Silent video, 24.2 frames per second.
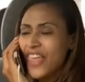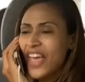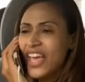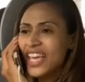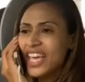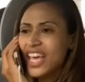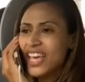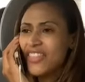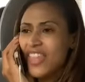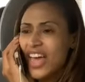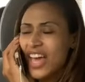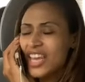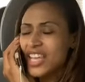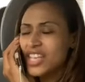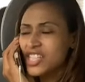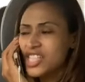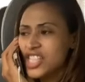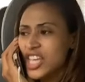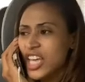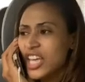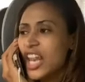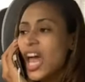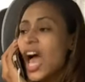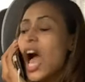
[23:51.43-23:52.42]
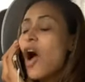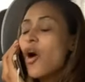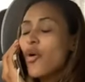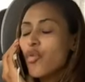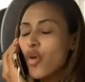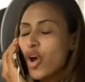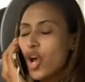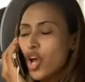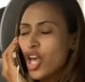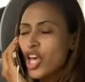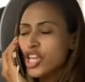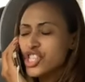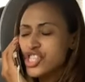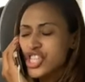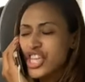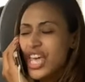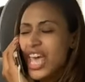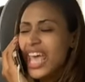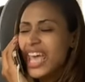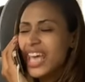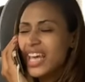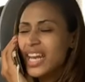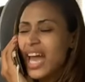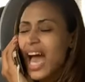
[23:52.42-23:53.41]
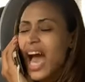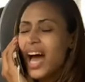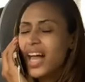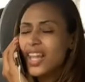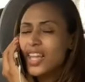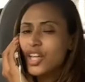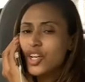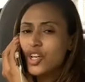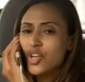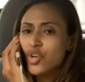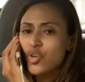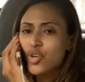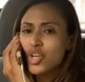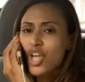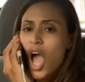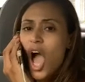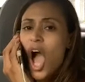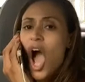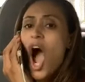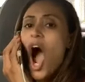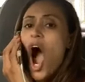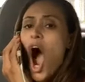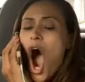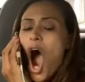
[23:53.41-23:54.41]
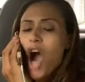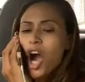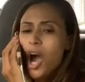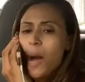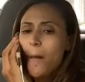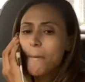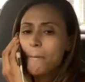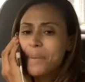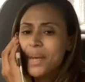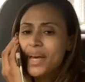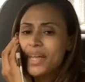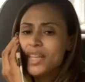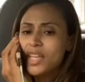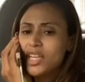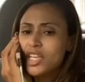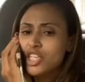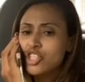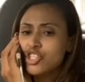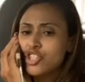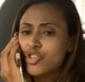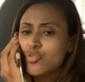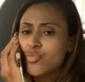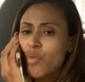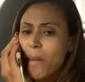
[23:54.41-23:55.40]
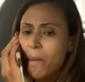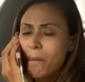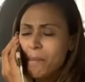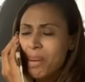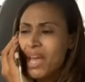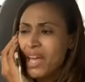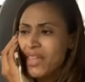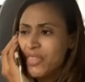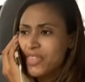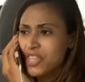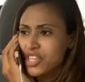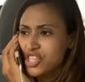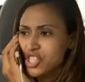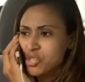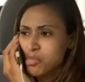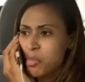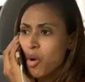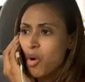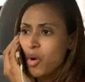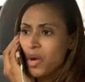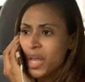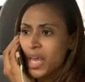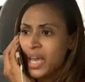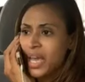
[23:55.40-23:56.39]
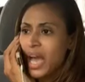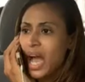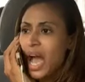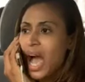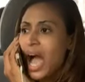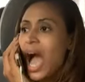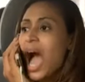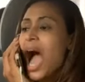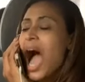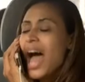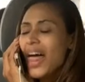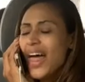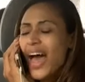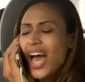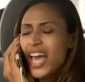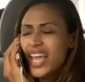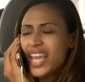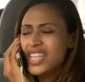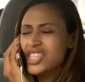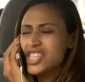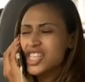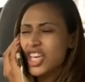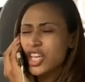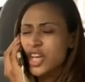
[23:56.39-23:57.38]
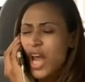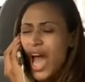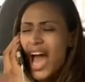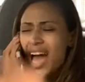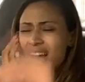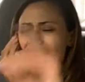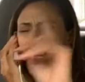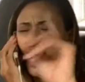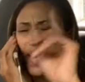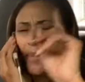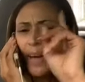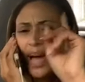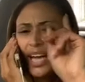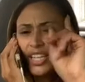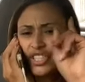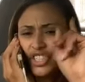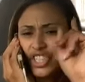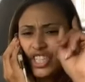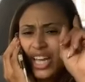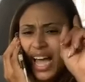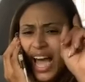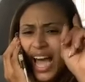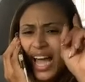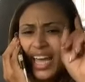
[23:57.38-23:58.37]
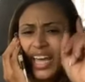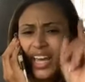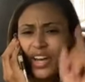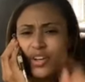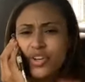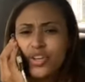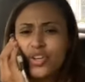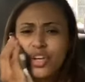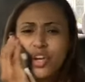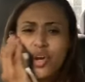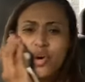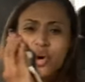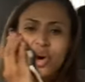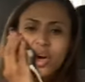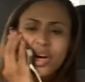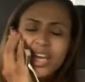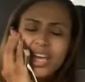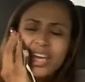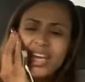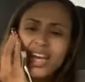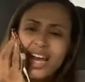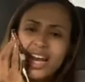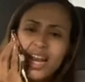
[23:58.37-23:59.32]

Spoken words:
thank you that it's in hallelujah, our ability to repent this morning. It's in Andemashi, I hear you, Lord.